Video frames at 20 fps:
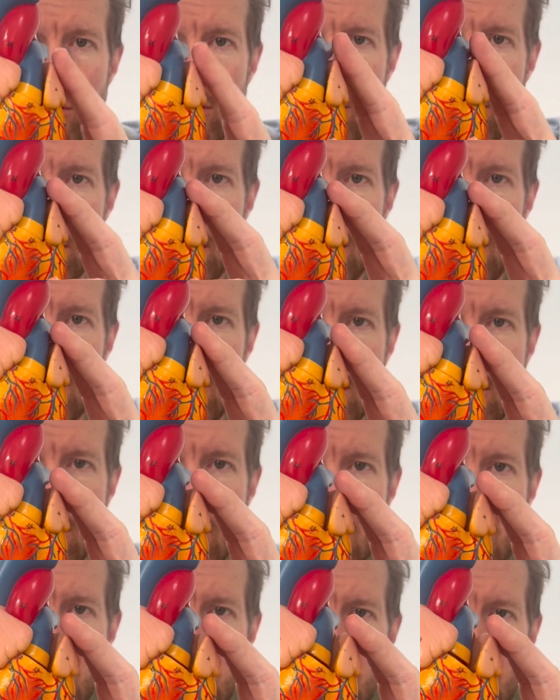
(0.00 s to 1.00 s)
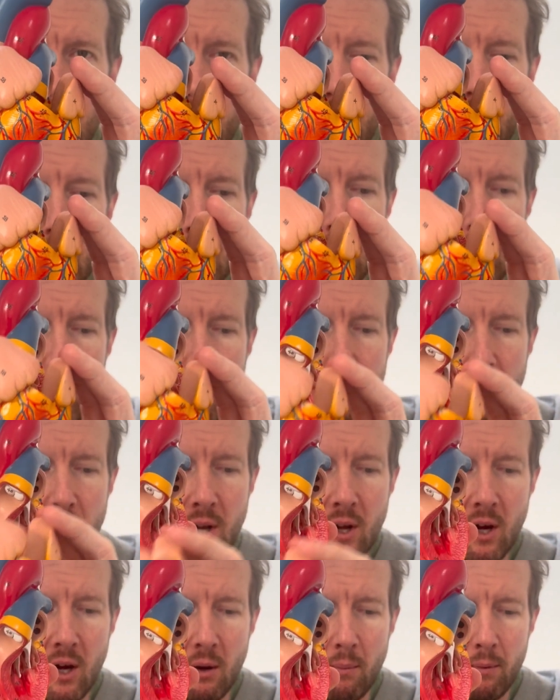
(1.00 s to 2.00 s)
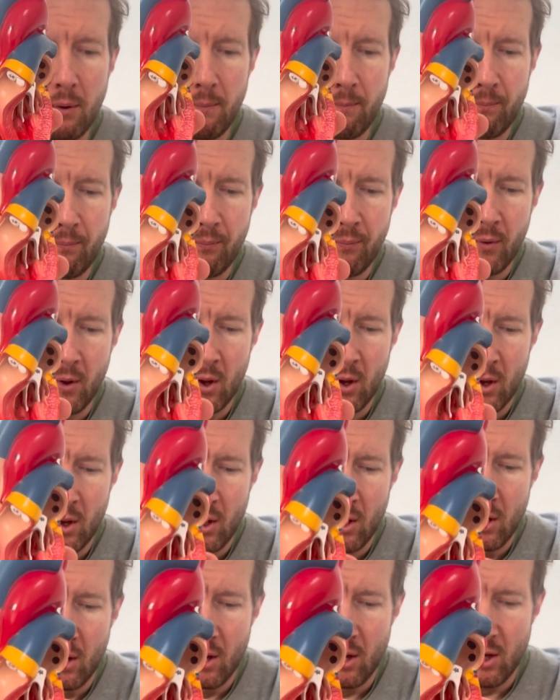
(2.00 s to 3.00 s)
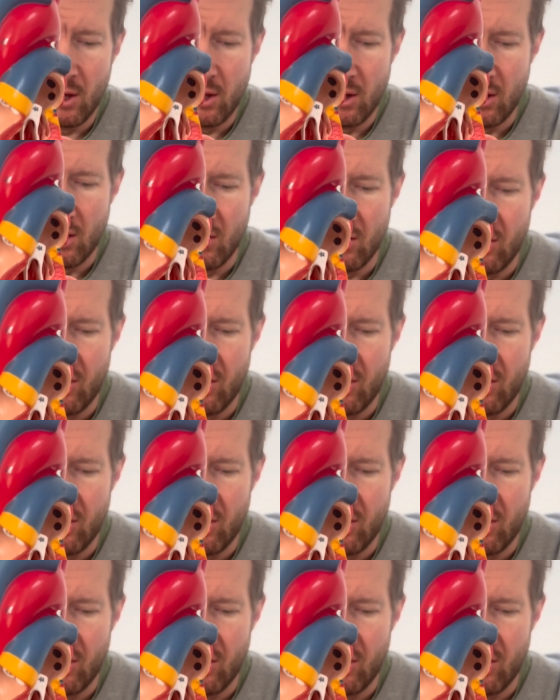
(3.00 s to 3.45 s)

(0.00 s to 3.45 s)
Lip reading: a plastic rendition. If I open it up, you can